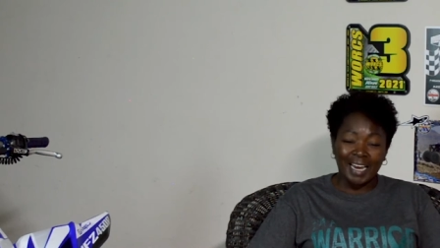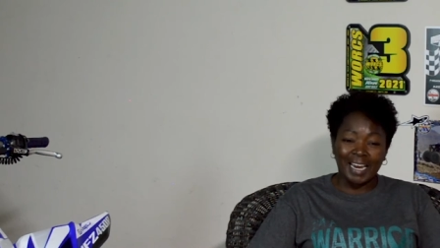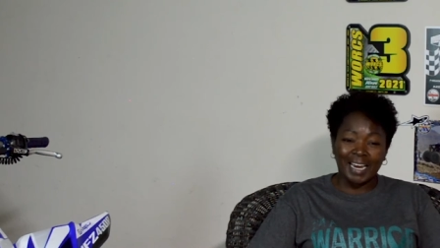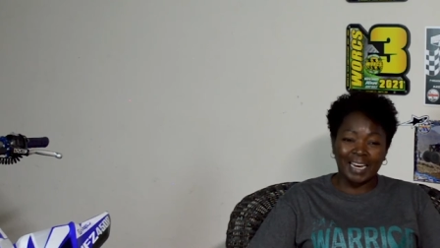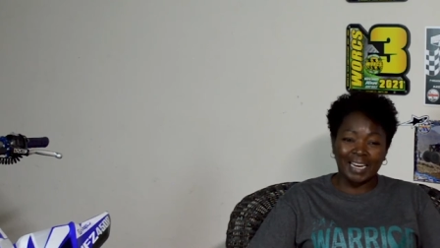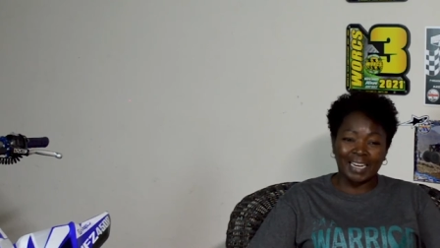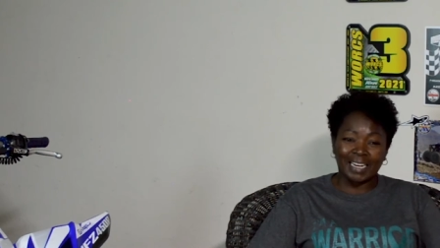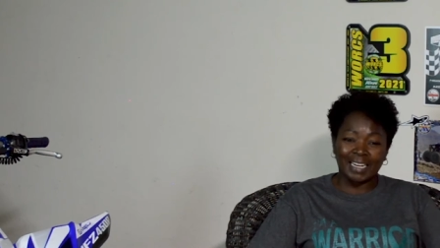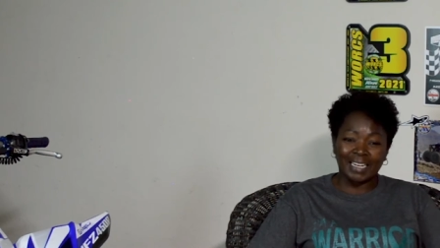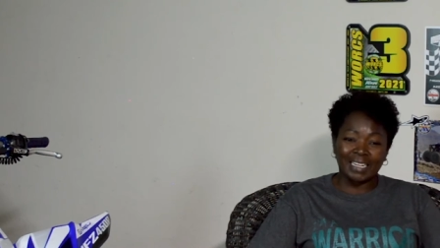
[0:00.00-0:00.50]

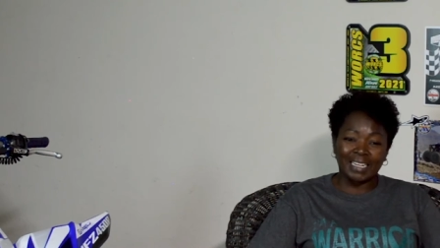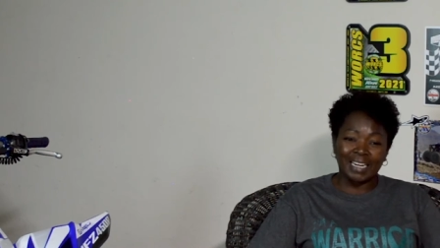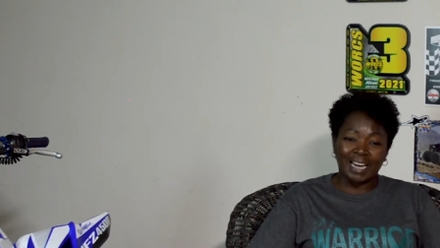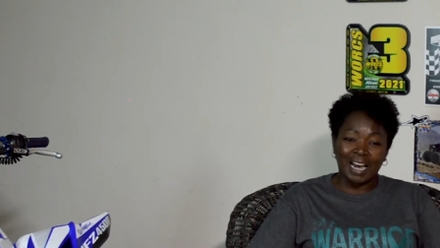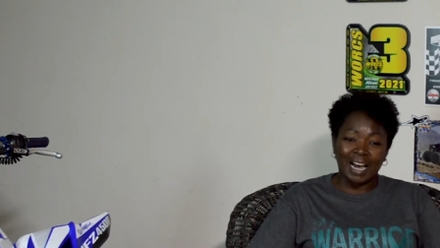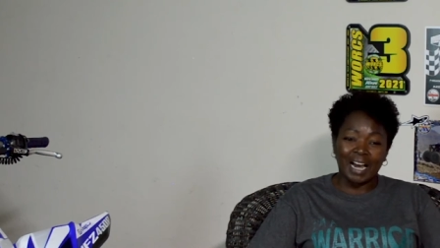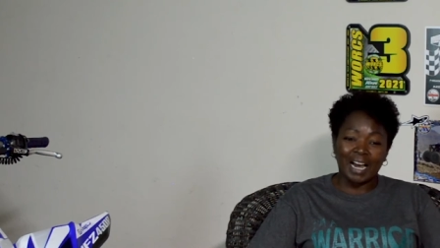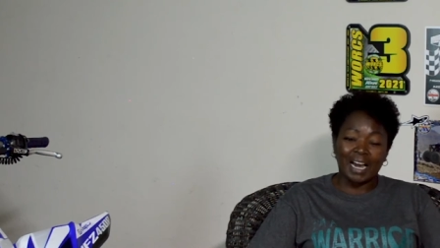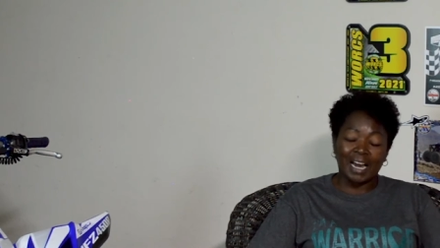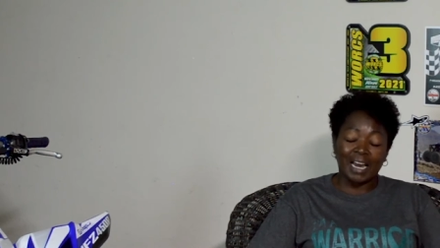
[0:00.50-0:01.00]
And
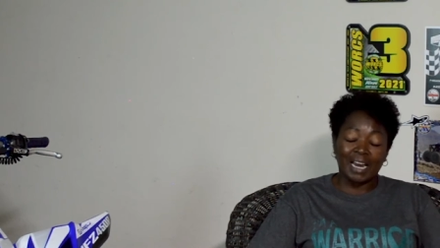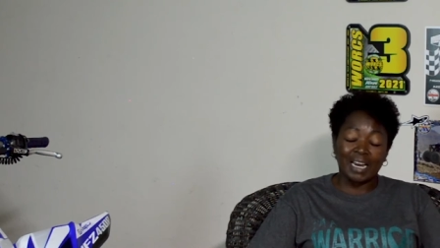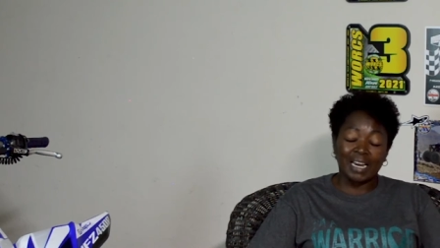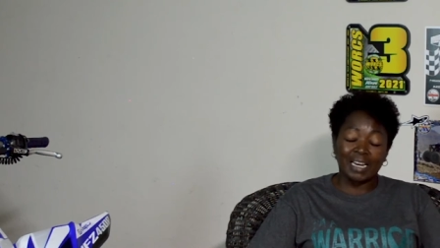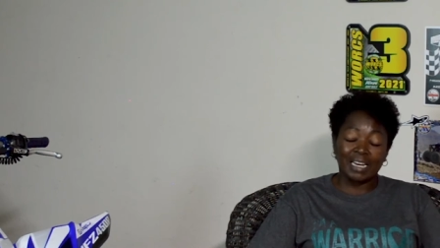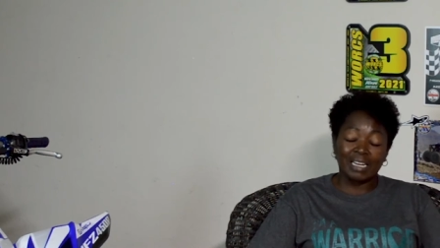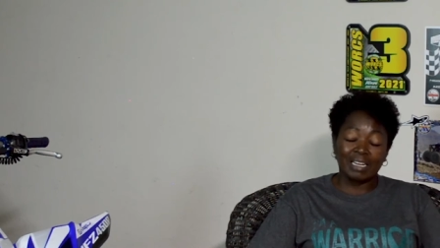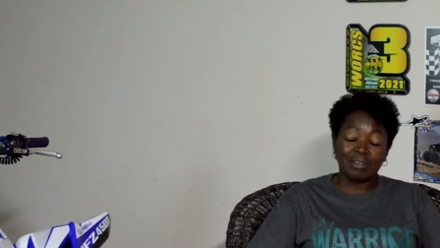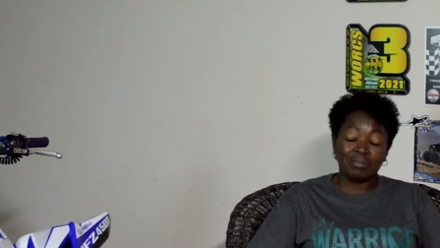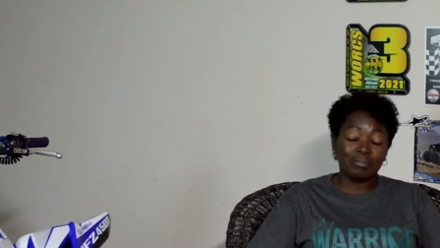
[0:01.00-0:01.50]

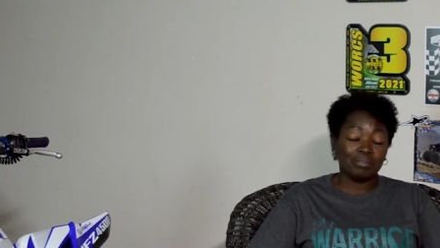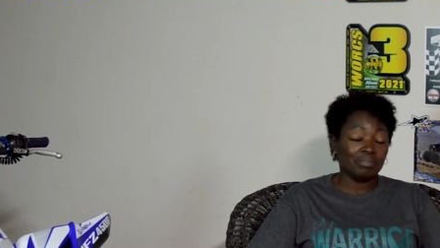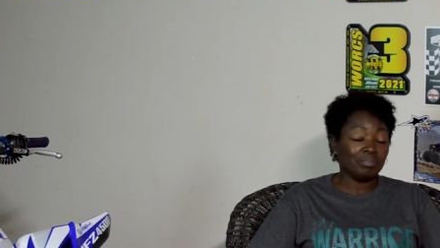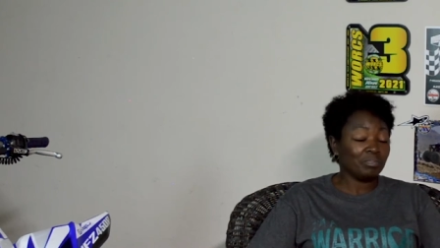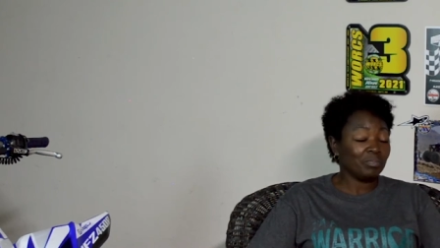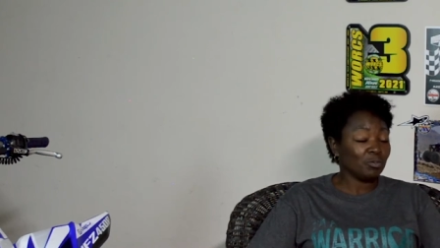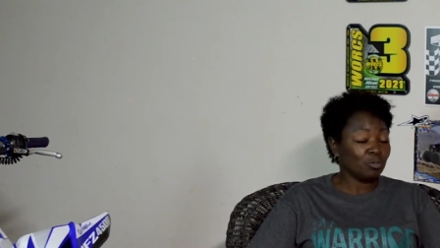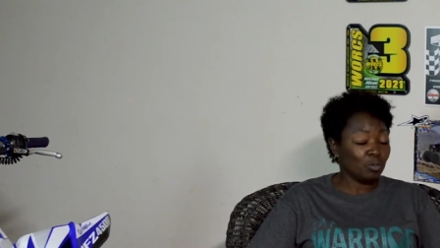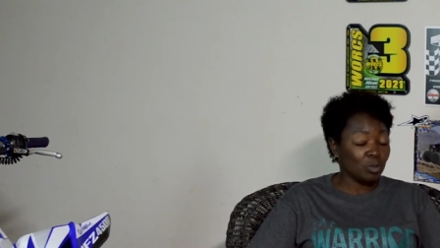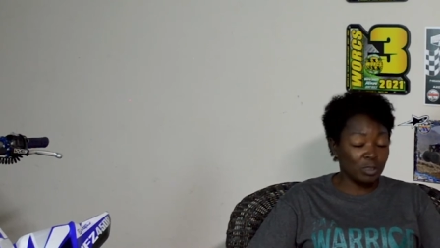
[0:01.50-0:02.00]
I
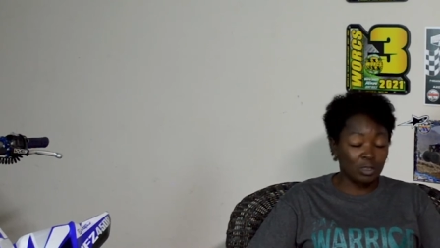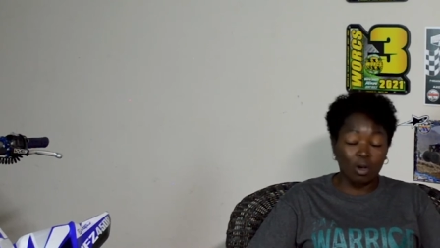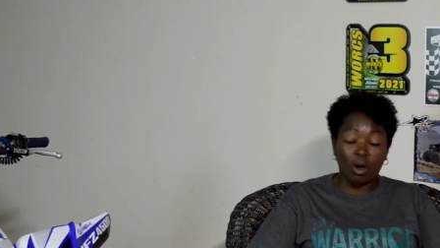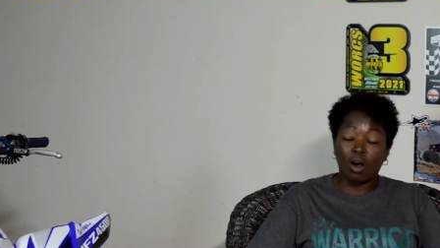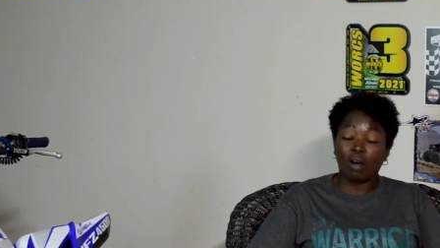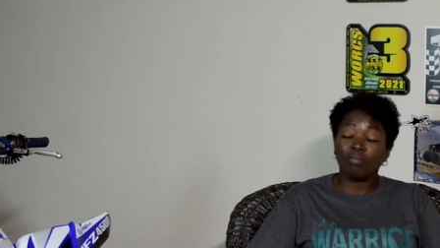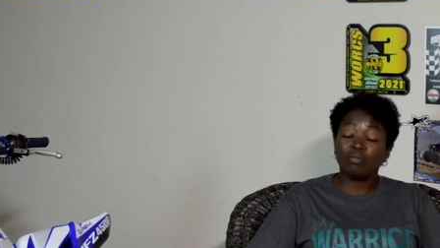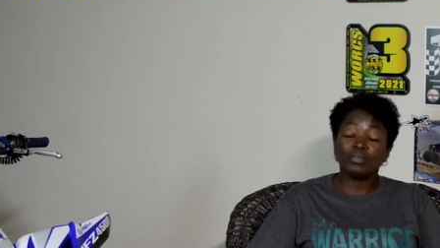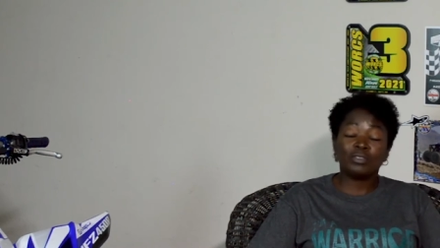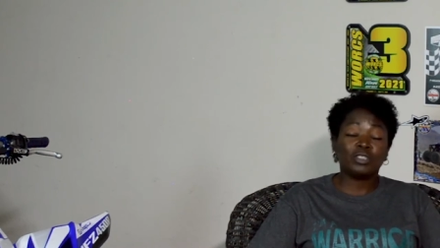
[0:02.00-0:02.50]
was
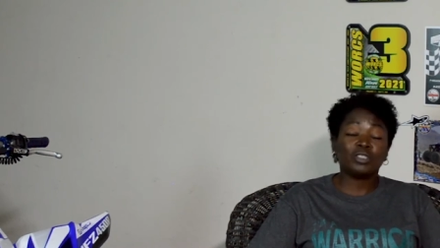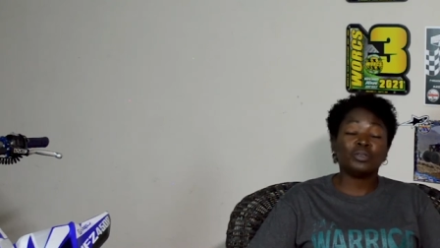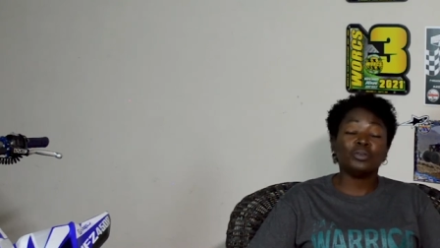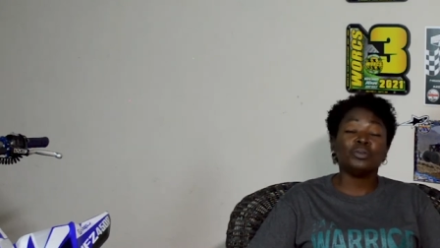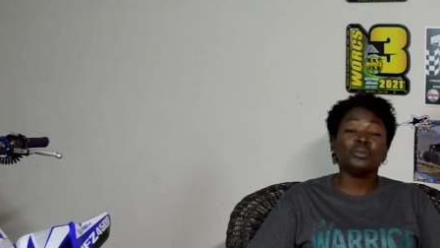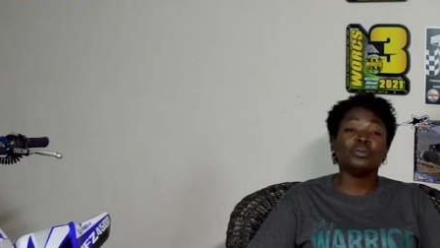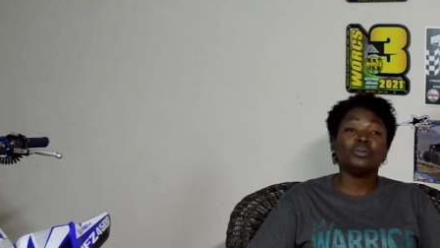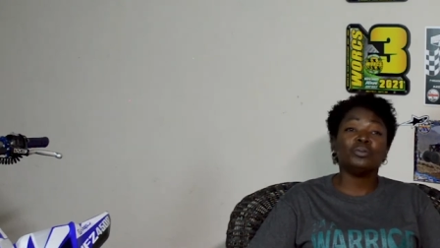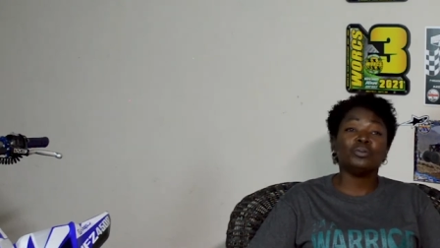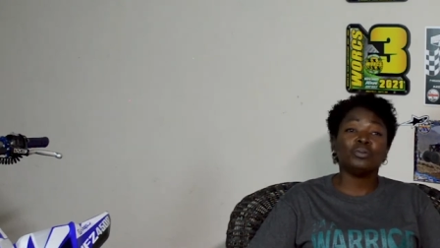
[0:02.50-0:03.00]
off
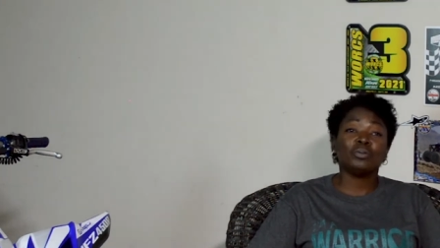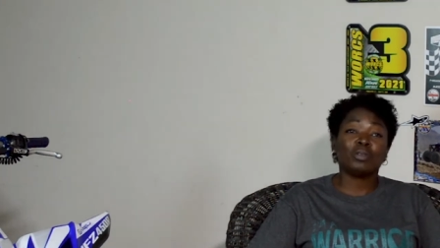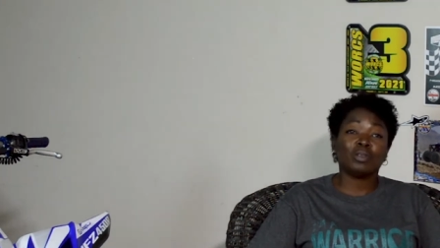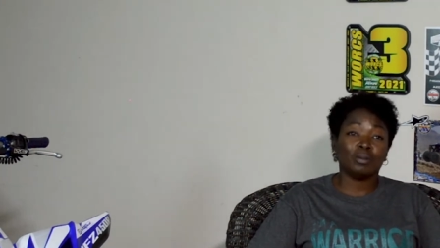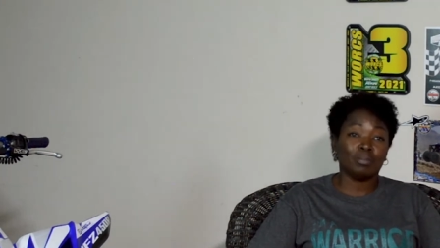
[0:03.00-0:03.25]
to